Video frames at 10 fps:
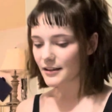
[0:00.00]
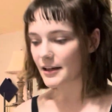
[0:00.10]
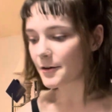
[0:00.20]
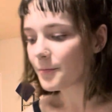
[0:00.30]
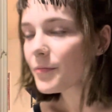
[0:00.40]

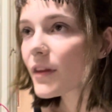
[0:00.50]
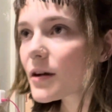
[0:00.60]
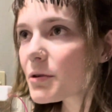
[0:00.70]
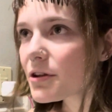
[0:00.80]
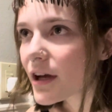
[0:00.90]
know,
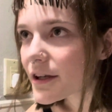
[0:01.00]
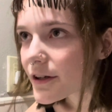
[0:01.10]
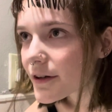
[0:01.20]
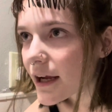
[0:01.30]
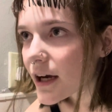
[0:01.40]
when you cut your
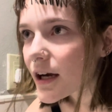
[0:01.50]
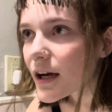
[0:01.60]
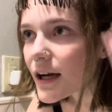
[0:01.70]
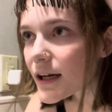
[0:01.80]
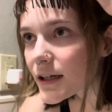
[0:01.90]
own hair.
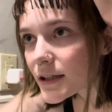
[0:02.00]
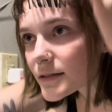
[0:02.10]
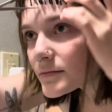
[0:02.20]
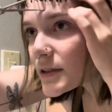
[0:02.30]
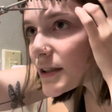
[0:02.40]

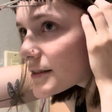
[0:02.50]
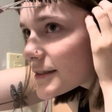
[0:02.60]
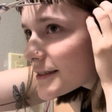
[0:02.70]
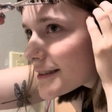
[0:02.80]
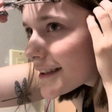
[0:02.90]

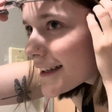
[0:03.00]
Let's see.